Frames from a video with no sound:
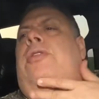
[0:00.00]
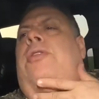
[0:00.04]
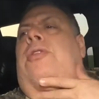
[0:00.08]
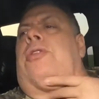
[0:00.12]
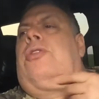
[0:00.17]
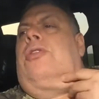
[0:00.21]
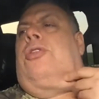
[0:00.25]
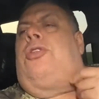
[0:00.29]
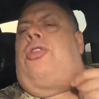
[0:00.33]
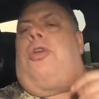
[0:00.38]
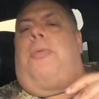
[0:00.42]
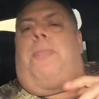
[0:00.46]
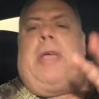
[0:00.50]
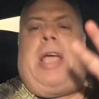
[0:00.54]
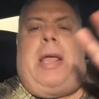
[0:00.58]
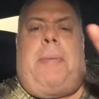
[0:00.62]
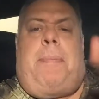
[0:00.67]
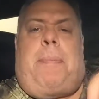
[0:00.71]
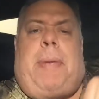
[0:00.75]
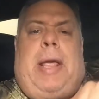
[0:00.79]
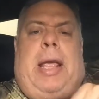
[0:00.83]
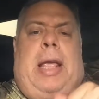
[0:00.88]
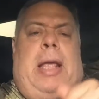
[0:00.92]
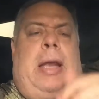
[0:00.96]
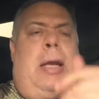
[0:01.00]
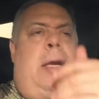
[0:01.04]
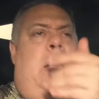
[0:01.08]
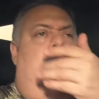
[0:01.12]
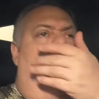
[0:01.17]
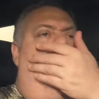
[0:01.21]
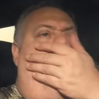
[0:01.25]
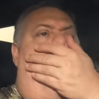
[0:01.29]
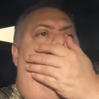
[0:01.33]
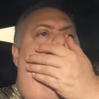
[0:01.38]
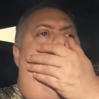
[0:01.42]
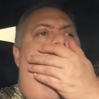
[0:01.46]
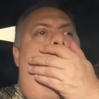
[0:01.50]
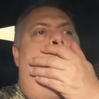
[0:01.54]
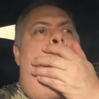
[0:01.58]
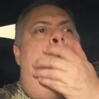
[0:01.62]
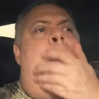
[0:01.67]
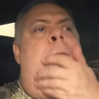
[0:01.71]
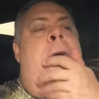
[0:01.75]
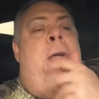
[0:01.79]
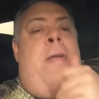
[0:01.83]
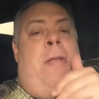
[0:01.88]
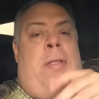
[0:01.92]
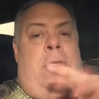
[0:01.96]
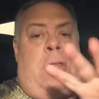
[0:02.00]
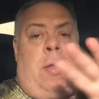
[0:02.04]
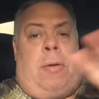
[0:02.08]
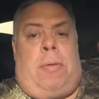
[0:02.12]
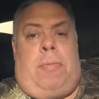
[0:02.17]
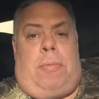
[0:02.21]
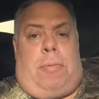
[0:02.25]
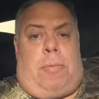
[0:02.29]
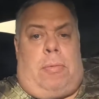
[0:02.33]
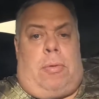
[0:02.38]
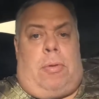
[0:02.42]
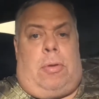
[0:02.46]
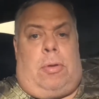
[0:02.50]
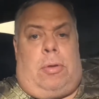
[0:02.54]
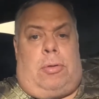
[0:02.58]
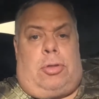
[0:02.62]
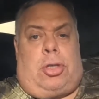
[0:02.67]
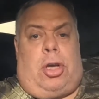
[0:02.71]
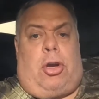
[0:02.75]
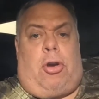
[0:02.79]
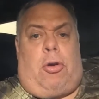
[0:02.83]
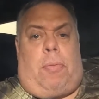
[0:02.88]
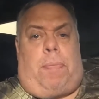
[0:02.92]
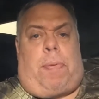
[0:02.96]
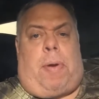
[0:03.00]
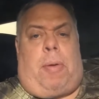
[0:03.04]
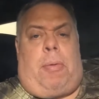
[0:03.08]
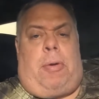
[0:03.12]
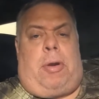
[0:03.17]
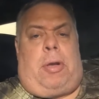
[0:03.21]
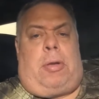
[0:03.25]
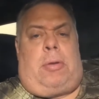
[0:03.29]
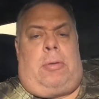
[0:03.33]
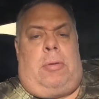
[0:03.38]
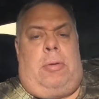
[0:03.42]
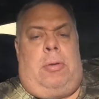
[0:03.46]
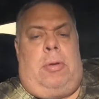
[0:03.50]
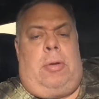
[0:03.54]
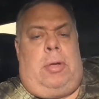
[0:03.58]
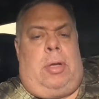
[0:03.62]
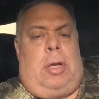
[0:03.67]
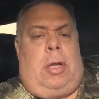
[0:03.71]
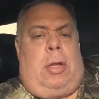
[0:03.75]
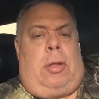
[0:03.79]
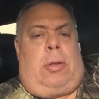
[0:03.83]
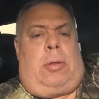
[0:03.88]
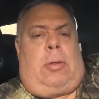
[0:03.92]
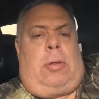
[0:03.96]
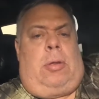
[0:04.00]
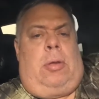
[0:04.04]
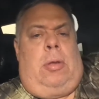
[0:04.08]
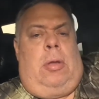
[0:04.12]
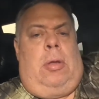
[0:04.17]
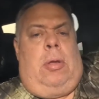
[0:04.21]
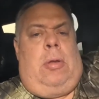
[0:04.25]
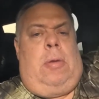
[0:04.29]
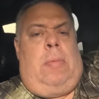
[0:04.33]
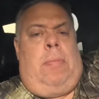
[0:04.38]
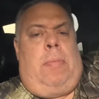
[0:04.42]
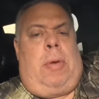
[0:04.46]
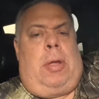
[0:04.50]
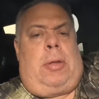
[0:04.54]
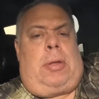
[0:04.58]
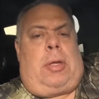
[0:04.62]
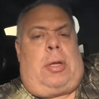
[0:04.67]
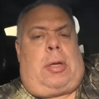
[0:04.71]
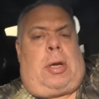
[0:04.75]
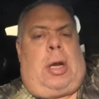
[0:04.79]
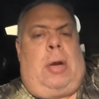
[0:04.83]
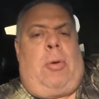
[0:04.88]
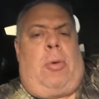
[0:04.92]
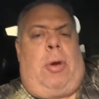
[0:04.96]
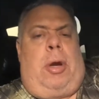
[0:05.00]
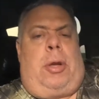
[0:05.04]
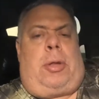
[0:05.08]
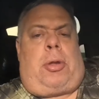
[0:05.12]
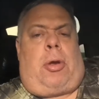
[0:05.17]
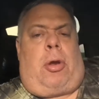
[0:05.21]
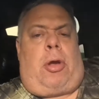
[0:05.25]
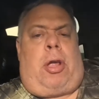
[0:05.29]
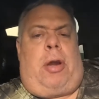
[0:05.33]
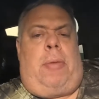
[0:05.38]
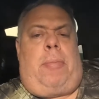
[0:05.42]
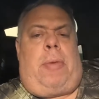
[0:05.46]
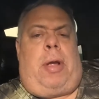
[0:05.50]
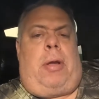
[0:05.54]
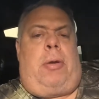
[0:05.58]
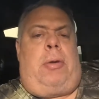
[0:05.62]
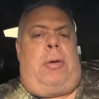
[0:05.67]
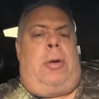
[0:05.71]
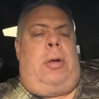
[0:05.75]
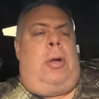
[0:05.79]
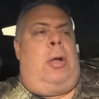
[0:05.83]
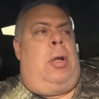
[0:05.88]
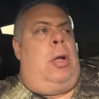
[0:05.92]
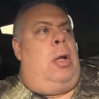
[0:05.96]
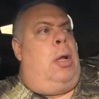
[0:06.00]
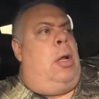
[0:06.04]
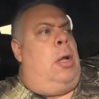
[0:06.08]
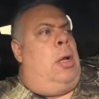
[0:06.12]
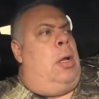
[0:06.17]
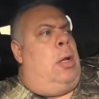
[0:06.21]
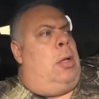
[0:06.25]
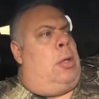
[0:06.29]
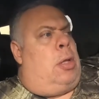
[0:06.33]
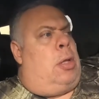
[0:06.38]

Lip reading: to be in bed. The general public is basically what it's talking about. The